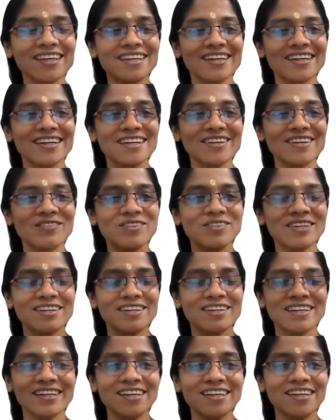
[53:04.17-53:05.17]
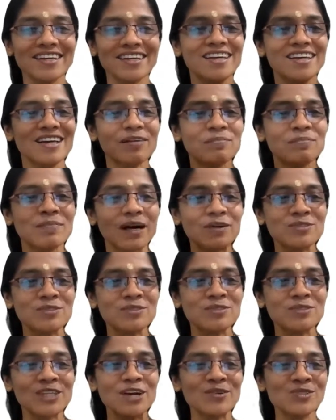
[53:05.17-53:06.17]
uh, we really bow
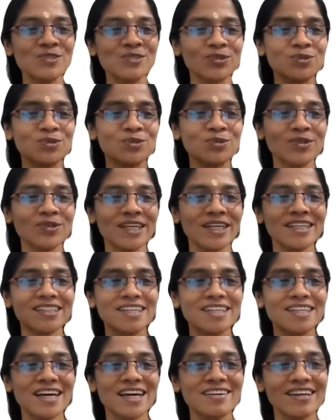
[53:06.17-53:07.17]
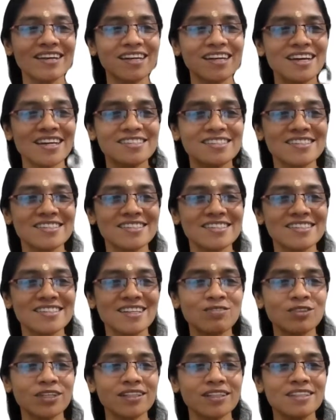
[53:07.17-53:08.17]
down to the entire NIC for
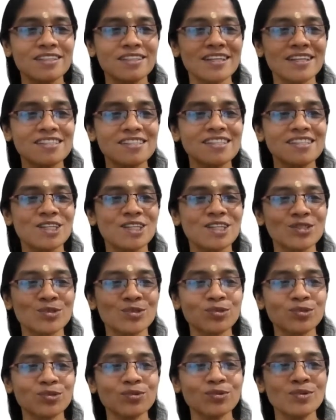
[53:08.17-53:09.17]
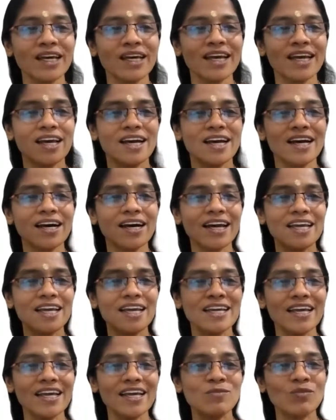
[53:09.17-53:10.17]
the things they do uh, and,
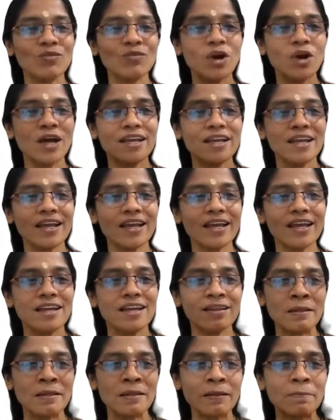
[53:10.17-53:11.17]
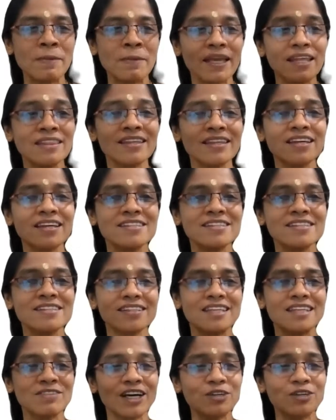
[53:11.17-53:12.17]
and, and, and the many things that they
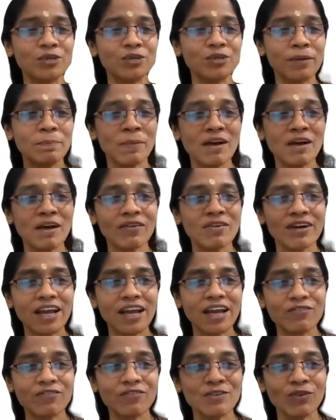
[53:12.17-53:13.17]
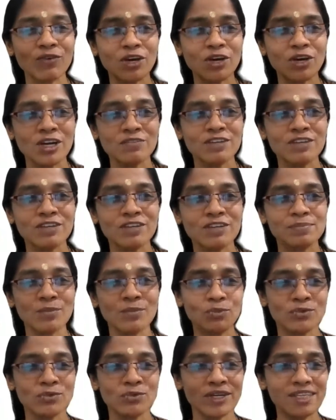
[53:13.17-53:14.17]
have done to empower every one of us more
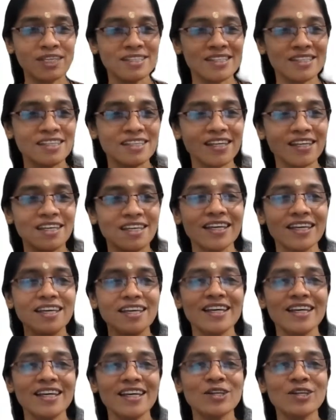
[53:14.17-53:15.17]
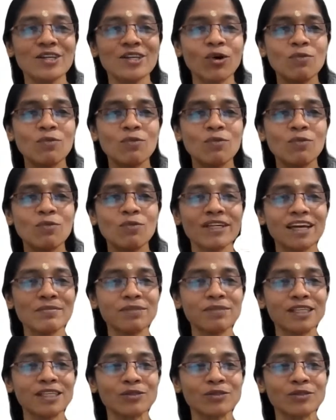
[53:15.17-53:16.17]
recently in COVID times
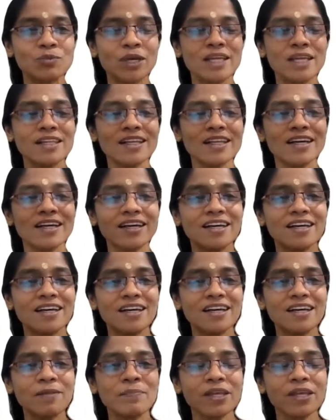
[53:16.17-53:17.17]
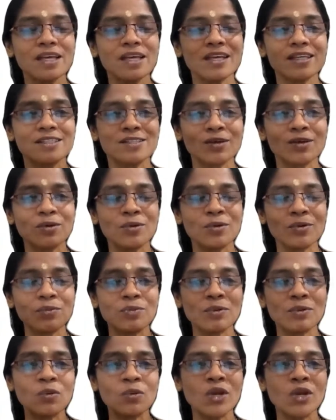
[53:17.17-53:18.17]
as well. Uh, so
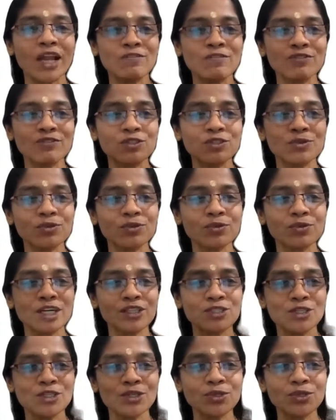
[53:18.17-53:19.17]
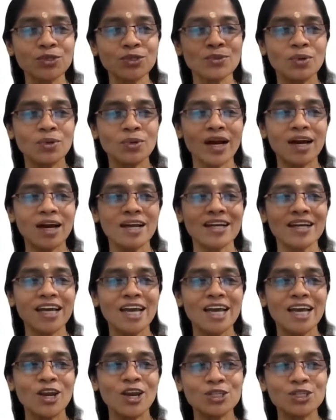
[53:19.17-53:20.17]
we would love to continue our
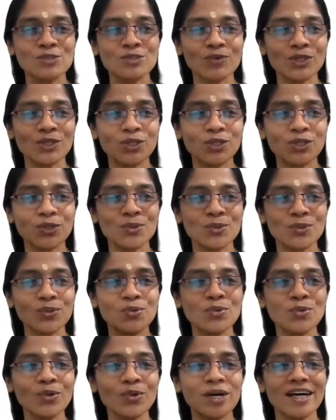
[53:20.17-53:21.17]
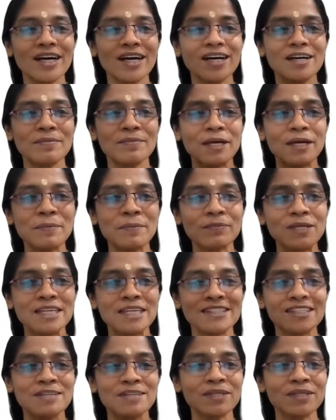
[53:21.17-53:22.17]
dialogues with you, uh, at
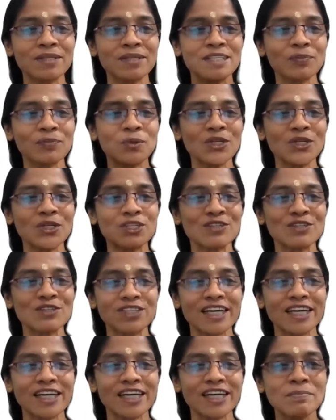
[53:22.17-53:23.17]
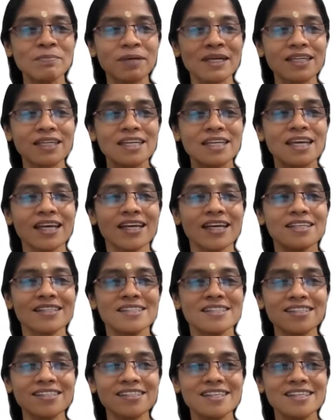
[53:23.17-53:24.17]
some other point of time. But
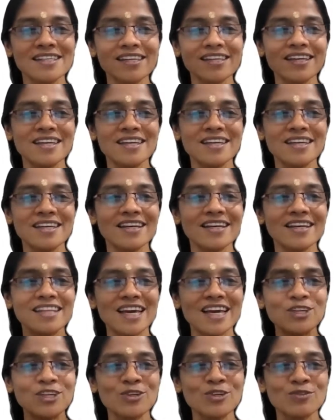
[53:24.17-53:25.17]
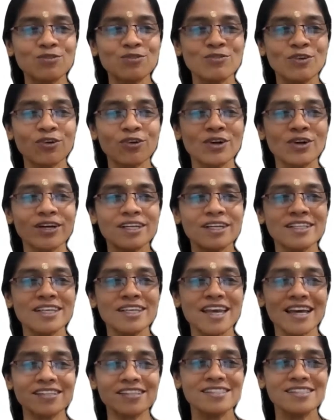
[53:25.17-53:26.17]
sincerely, uh, thank you for the
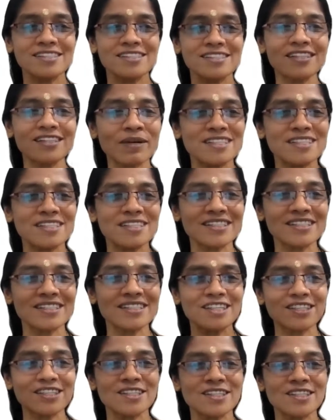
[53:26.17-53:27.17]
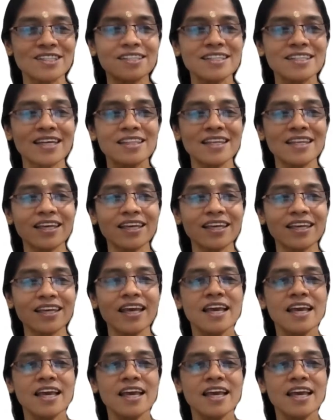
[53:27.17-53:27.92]
excellent presentation and the